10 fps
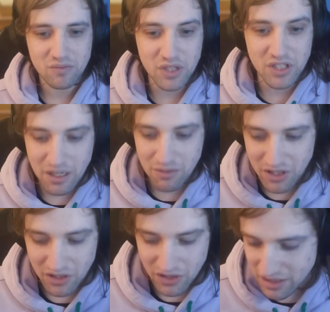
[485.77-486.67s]
But James,
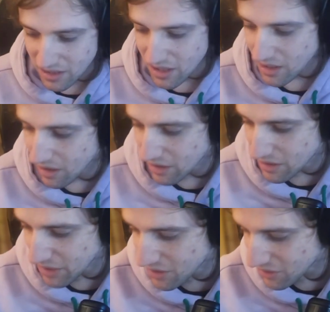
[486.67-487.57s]
congrats. I'm
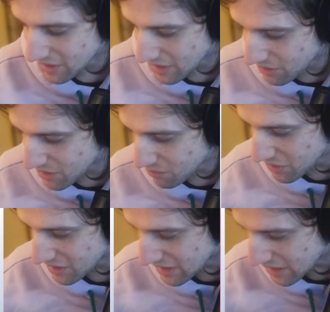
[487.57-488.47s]
going to make sure to tell
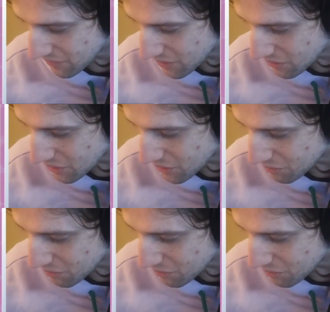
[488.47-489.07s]
someone to give you